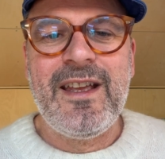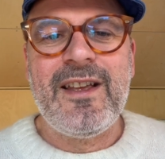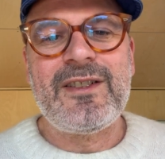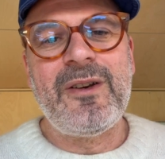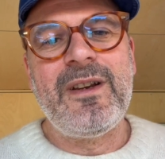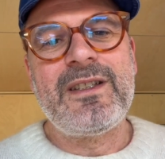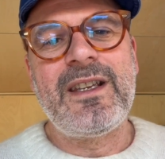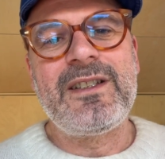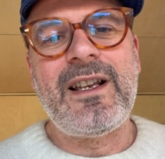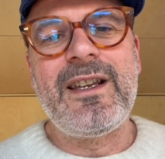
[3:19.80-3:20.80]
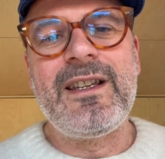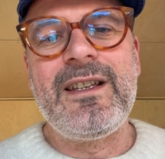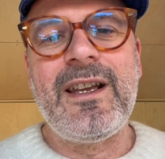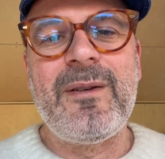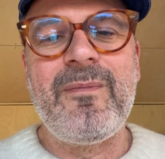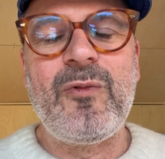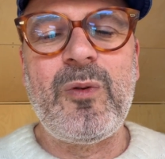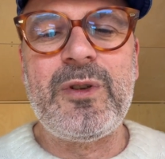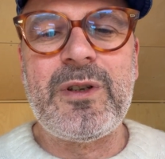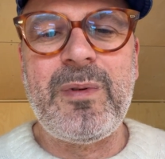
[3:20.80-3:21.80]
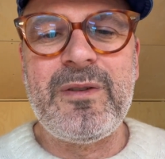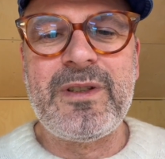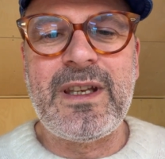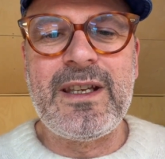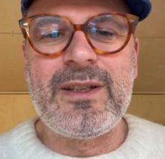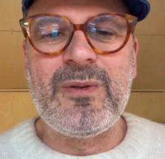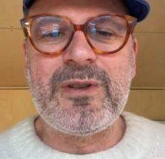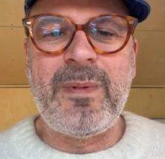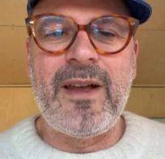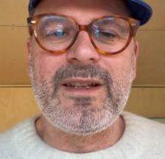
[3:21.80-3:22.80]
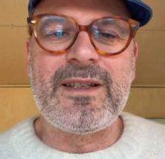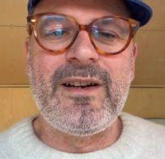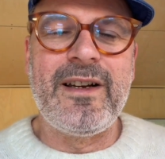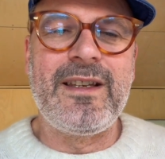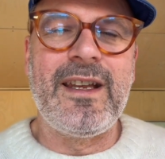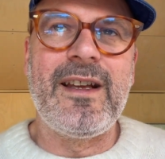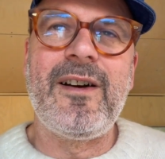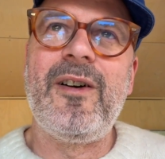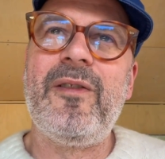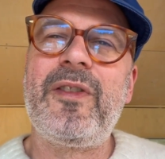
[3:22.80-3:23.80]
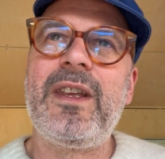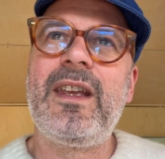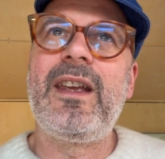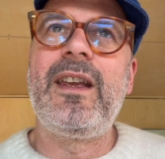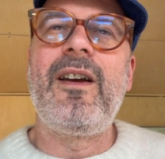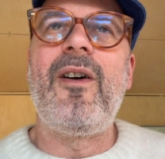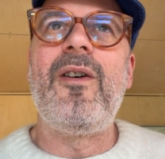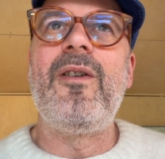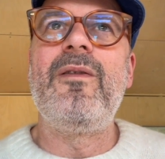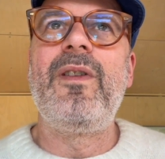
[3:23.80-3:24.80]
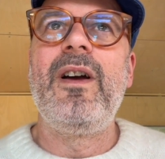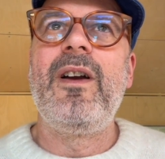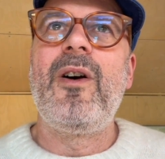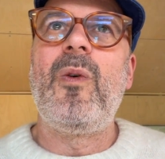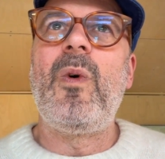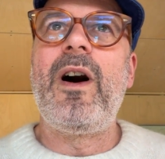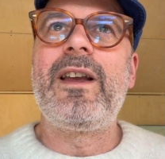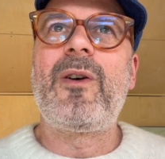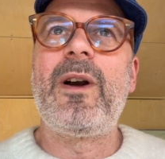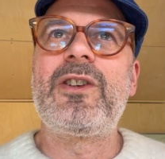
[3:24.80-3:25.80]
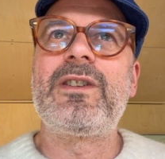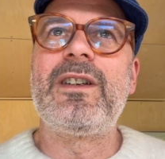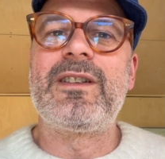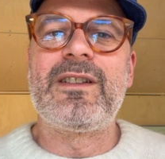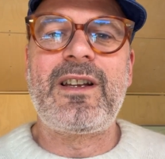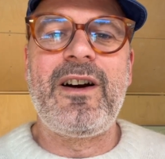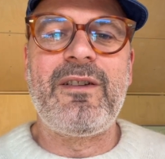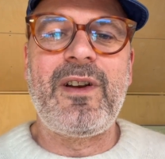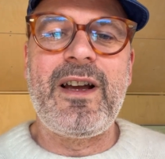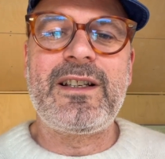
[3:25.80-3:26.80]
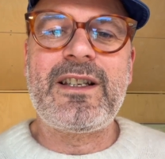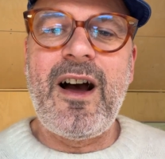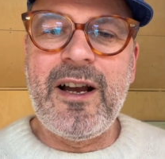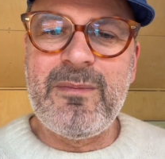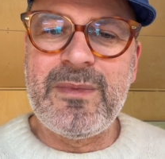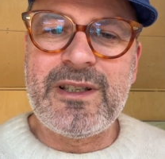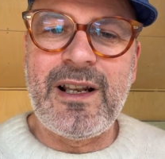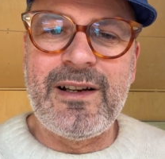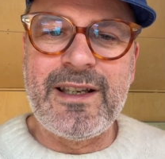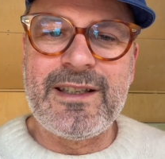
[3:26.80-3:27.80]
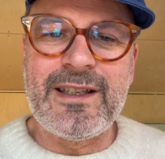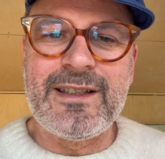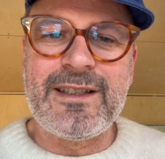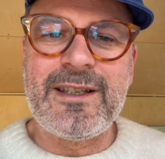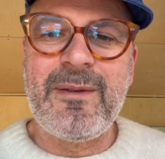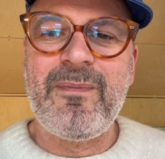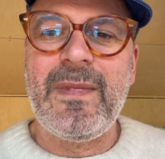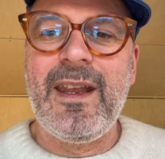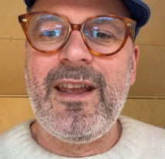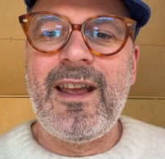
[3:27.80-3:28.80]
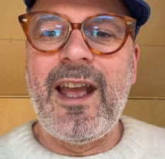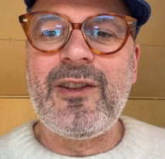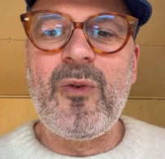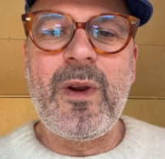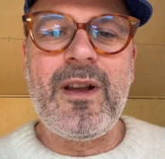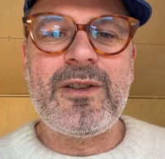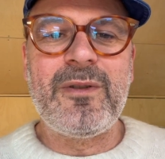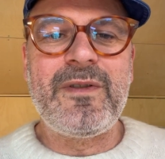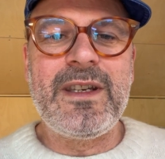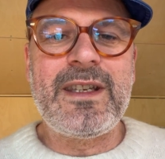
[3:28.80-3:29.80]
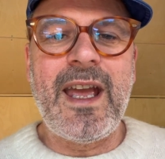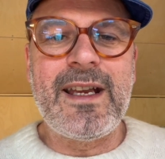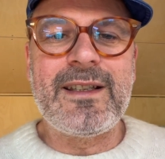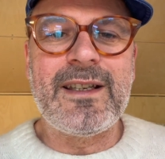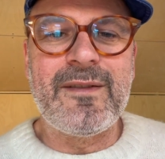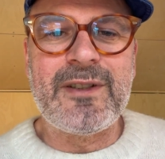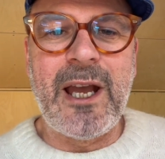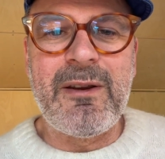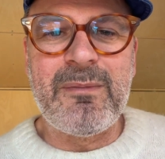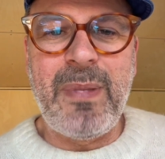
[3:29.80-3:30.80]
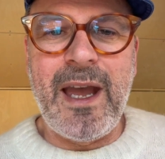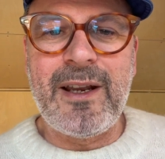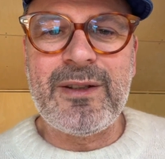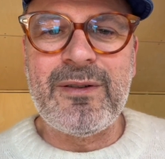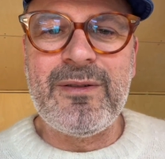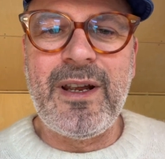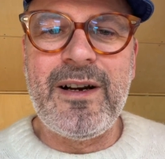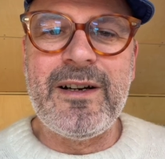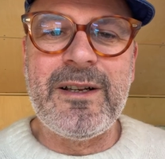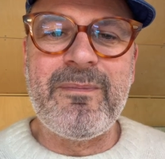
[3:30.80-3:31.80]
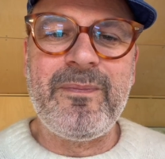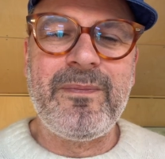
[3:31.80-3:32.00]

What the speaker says: So essentially, Robert Sapolsky talks about this idea of thinking of why questions as kind of like time slices, and that we are sort of detectives going back through time.